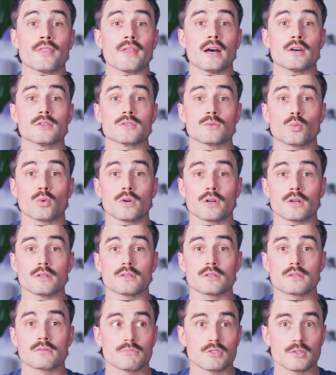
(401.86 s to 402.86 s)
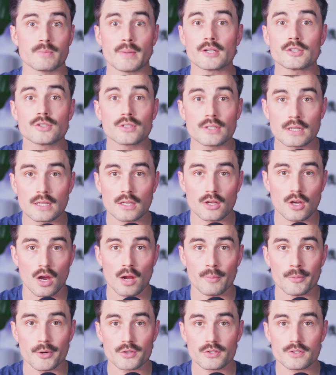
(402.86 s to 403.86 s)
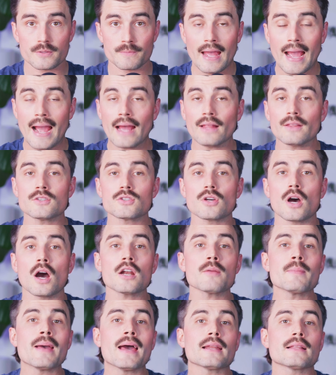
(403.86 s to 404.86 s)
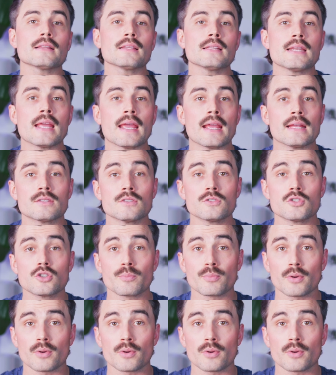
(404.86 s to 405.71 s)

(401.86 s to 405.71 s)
thousand words, especially in e-commerce. Atlas automatically enhances your